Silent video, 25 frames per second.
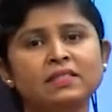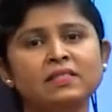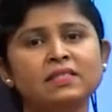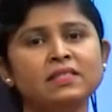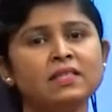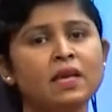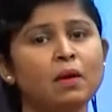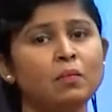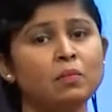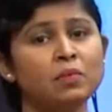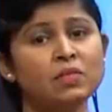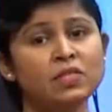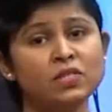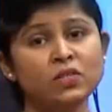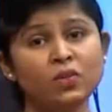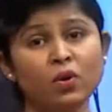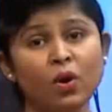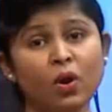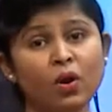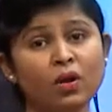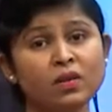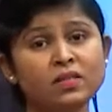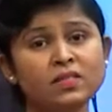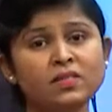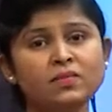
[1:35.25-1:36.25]
some
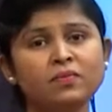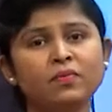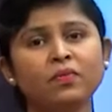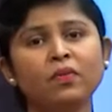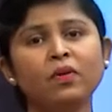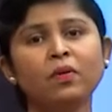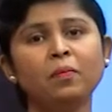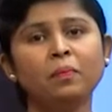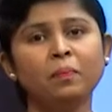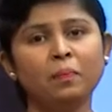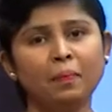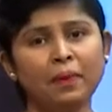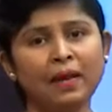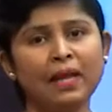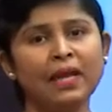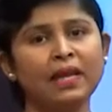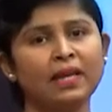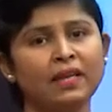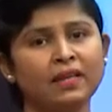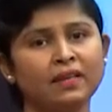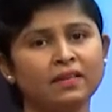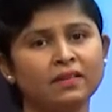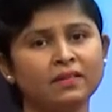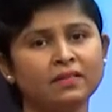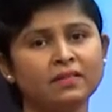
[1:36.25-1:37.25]
stones for
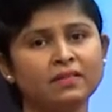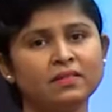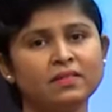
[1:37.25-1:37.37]
playing,